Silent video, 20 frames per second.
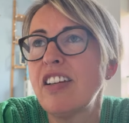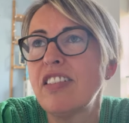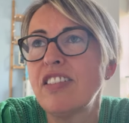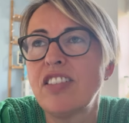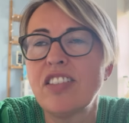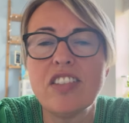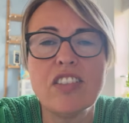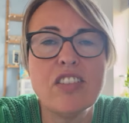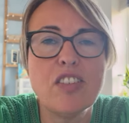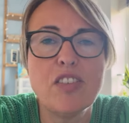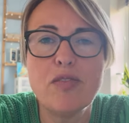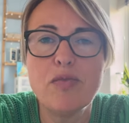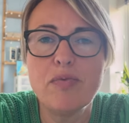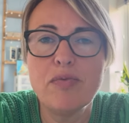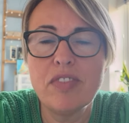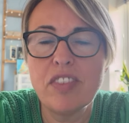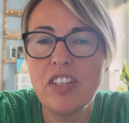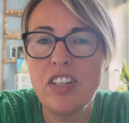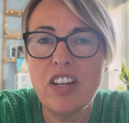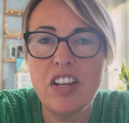
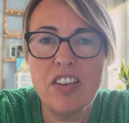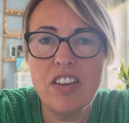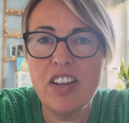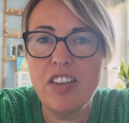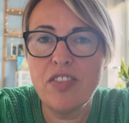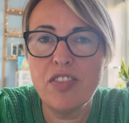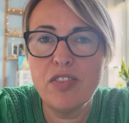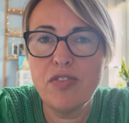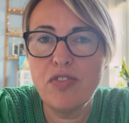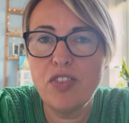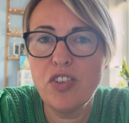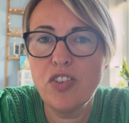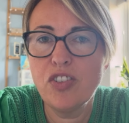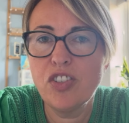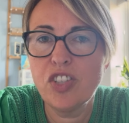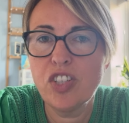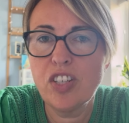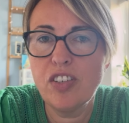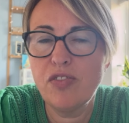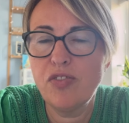certain, you know, in the
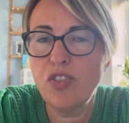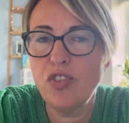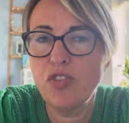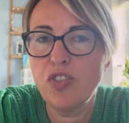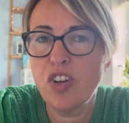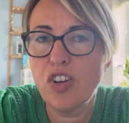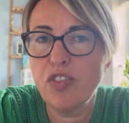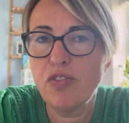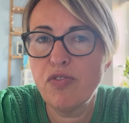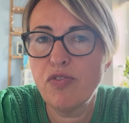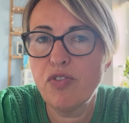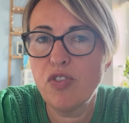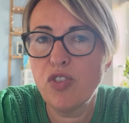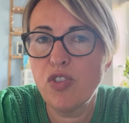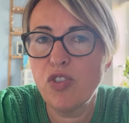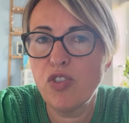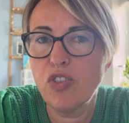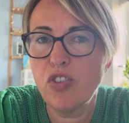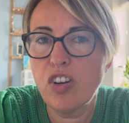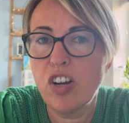future if you go
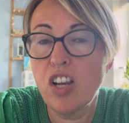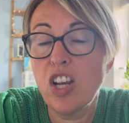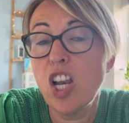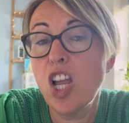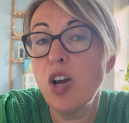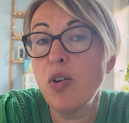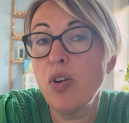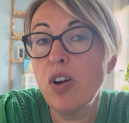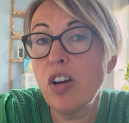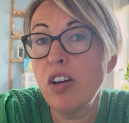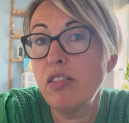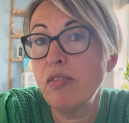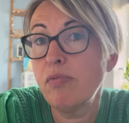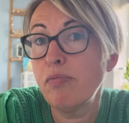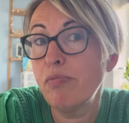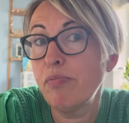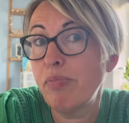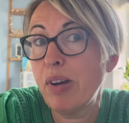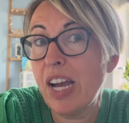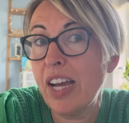for a lower
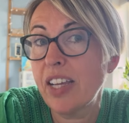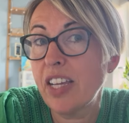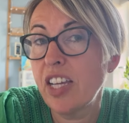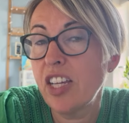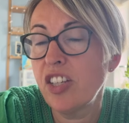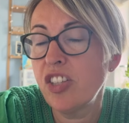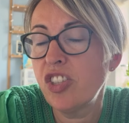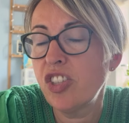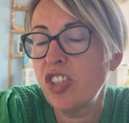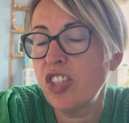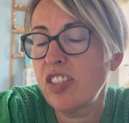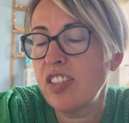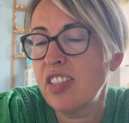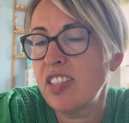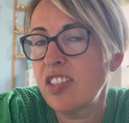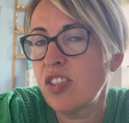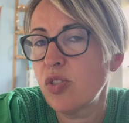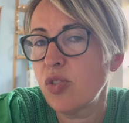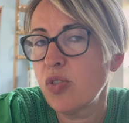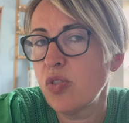package, just
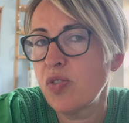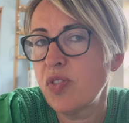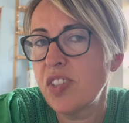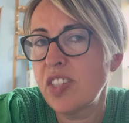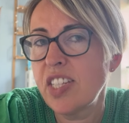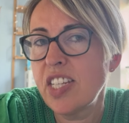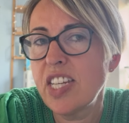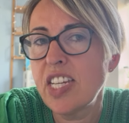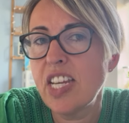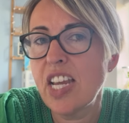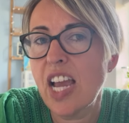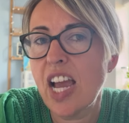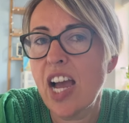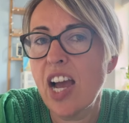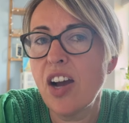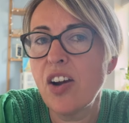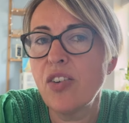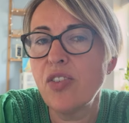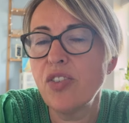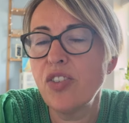to sort of see
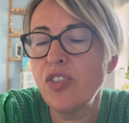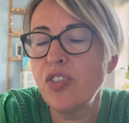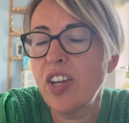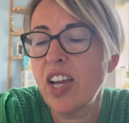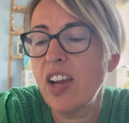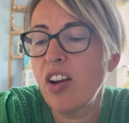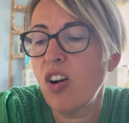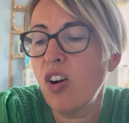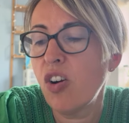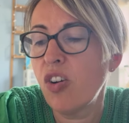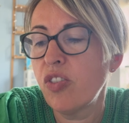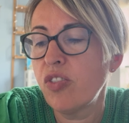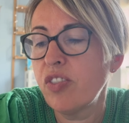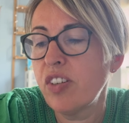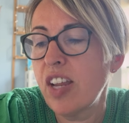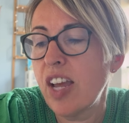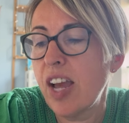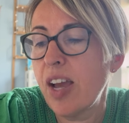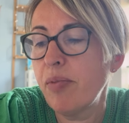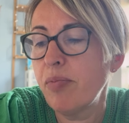how you get
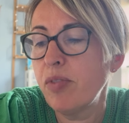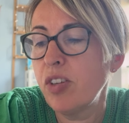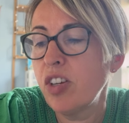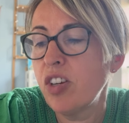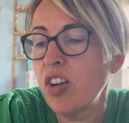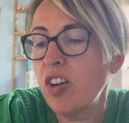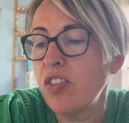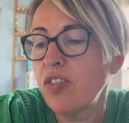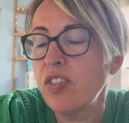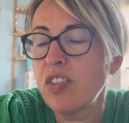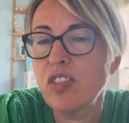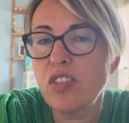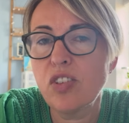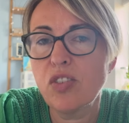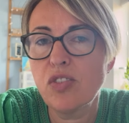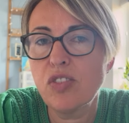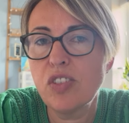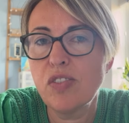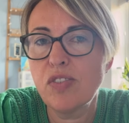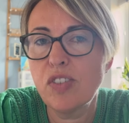on. You know, there's
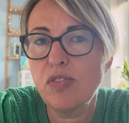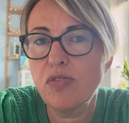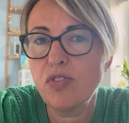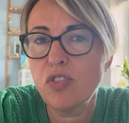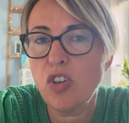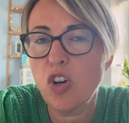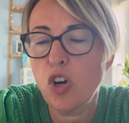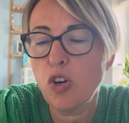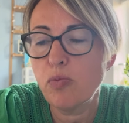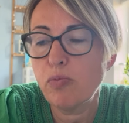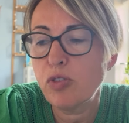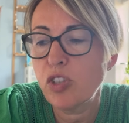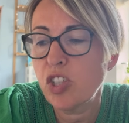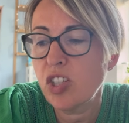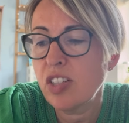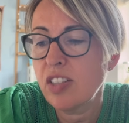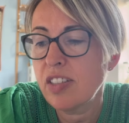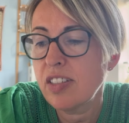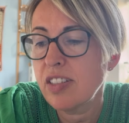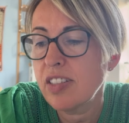lots of different
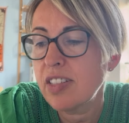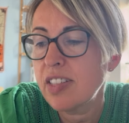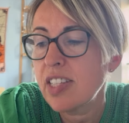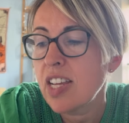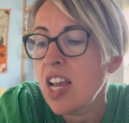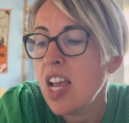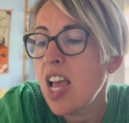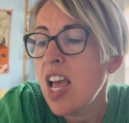options.